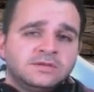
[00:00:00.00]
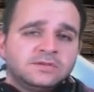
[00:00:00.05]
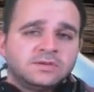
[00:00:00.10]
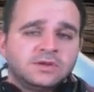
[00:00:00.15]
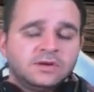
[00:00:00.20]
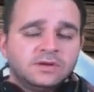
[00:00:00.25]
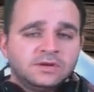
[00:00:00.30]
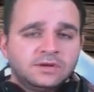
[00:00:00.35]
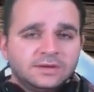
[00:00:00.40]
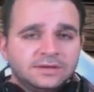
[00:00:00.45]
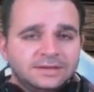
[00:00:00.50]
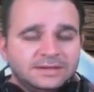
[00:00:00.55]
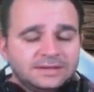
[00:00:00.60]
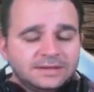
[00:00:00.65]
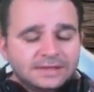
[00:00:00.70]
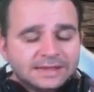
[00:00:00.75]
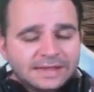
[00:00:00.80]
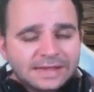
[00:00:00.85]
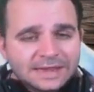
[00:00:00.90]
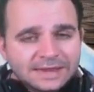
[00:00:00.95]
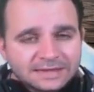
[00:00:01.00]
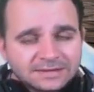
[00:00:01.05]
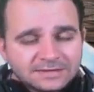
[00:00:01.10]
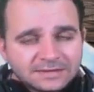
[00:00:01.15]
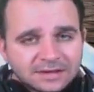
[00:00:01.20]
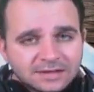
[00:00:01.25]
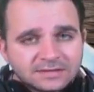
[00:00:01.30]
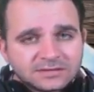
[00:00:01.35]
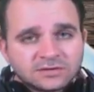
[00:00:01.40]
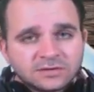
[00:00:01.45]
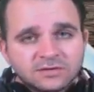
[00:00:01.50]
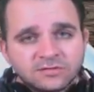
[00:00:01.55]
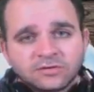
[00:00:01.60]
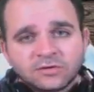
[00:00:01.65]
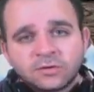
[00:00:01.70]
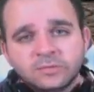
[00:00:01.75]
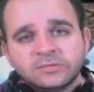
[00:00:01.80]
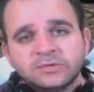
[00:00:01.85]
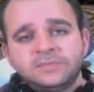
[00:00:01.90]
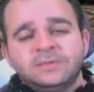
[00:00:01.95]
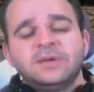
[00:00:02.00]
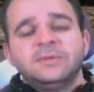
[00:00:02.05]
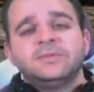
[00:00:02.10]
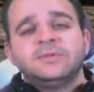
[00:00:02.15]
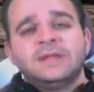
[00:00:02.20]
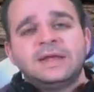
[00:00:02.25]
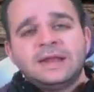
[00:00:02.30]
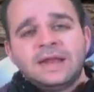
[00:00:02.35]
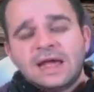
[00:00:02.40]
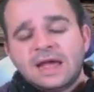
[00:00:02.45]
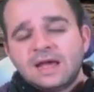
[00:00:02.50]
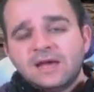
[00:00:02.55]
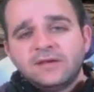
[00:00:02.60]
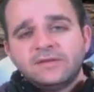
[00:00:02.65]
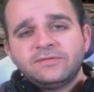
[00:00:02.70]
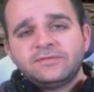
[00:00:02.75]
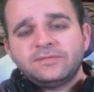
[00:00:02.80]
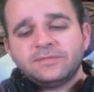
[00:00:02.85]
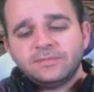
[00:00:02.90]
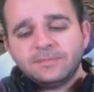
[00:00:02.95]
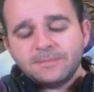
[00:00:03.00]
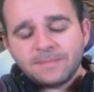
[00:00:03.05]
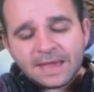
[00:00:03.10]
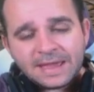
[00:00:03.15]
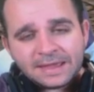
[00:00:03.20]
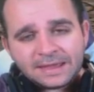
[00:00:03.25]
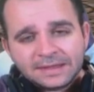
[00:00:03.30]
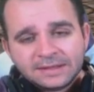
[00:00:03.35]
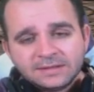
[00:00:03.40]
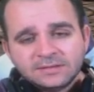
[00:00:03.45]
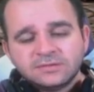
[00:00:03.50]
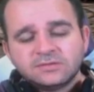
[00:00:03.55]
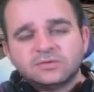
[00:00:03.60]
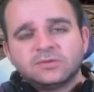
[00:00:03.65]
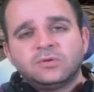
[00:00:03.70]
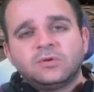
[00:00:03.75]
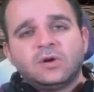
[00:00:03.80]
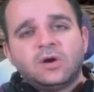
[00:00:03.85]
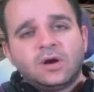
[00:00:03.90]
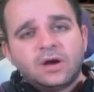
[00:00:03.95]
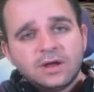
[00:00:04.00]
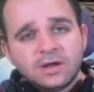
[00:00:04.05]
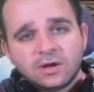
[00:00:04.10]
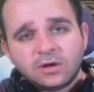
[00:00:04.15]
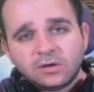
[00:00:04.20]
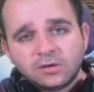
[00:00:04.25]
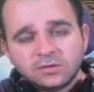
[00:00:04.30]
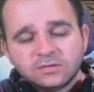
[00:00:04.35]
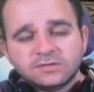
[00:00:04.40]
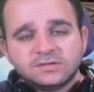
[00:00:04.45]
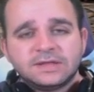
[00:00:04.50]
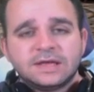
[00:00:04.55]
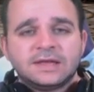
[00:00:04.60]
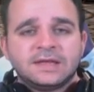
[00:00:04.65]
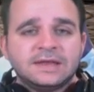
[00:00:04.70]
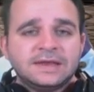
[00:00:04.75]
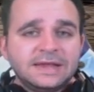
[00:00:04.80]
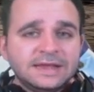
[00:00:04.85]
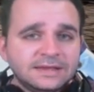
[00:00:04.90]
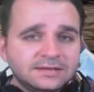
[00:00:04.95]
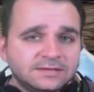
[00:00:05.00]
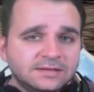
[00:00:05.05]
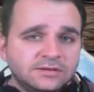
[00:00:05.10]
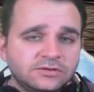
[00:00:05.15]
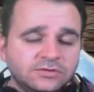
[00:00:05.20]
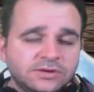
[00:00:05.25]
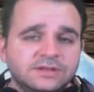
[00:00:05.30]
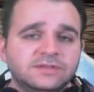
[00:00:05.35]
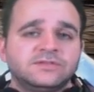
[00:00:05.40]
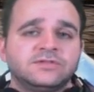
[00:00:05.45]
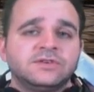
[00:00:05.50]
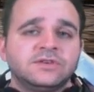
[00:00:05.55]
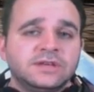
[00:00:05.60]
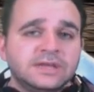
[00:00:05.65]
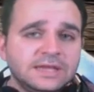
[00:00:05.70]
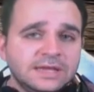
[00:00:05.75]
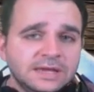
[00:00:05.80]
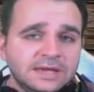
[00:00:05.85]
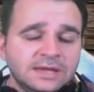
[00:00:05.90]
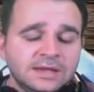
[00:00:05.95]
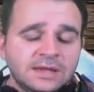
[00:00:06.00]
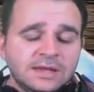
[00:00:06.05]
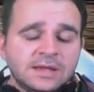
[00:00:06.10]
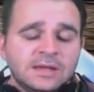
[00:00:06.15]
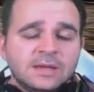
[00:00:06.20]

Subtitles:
So it does conform to people that have mains or high ults that can easily transfer gear.